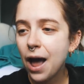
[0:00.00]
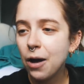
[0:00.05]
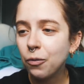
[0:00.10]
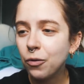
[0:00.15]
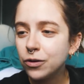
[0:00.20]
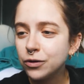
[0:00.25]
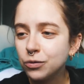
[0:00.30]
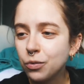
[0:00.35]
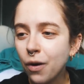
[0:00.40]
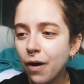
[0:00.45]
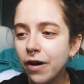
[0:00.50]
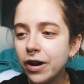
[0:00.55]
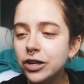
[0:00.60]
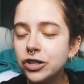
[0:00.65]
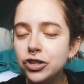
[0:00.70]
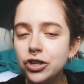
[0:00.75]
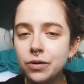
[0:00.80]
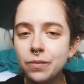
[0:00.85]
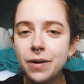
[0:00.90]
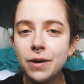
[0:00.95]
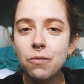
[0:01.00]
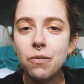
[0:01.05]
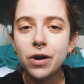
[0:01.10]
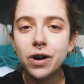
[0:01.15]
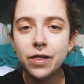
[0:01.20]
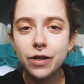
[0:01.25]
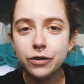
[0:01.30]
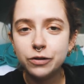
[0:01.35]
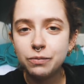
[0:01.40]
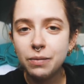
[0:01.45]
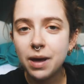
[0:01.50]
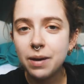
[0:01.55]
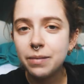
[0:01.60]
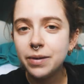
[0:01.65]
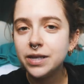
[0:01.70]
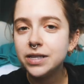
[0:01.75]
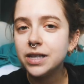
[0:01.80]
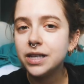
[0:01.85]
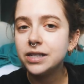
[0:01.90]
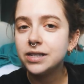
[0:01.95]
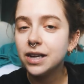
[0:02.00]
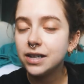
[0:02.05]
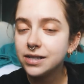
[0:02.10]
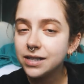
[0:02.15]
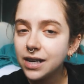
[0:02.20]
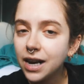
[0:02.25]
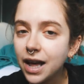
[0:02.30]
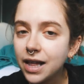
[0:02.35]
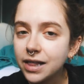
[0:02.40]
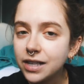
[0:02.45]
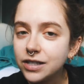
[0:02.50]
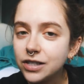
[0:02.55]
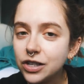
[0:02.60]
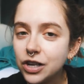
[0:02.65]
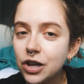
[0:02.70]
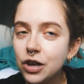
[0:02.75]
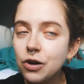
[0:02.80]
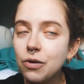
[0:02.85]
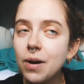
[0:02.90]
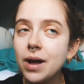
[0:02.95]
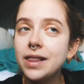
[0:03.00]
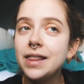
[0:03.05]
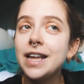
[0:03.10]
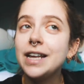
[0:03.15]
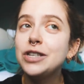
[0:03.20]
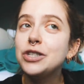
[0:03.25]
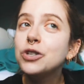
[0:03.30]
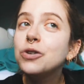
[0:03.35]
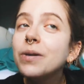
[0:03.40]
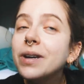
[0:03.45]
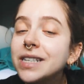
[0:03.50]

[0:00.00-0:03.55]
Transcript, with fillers: I was worried she'd be one of those babies that doesn't like the snoo and they do